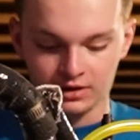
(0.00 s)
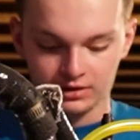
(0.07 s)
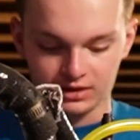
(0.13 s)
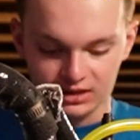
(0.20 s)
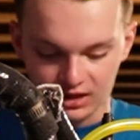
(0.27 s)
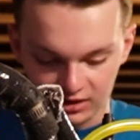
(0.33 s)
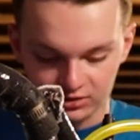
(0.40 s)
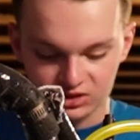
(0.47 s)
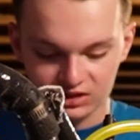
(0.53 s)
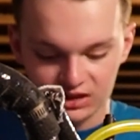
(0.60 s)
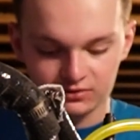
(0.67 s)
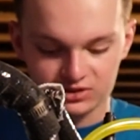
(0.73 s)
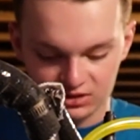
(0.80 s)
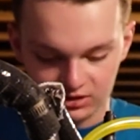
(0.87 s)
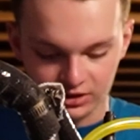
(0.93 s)
the header
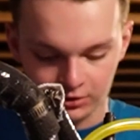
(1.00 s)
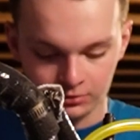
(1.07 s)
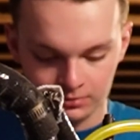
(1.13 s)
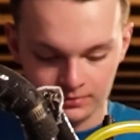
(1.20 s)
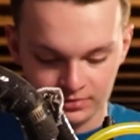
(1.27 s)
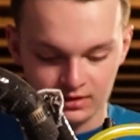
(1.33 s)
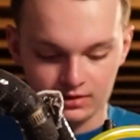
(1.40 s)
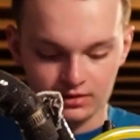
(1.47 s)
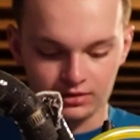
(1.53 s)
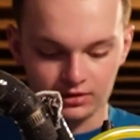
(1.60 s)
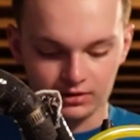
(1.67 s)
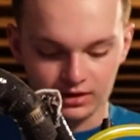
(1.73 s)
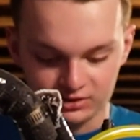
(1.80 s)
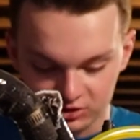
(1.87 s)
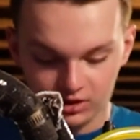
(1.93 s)
sleeve silicone, the
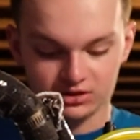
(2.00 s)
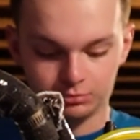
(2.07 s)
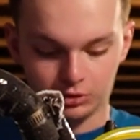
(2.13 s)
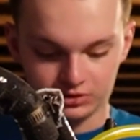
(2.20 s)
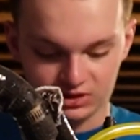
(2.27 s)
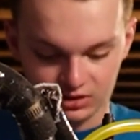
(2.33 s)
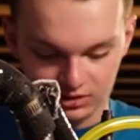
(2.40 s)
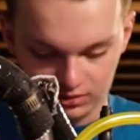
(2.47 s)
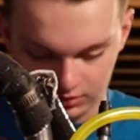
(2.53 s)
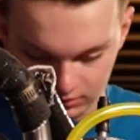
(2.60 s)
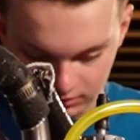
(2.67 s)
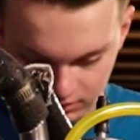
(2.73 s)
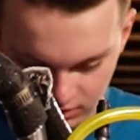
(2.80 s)
exhaust bolts, the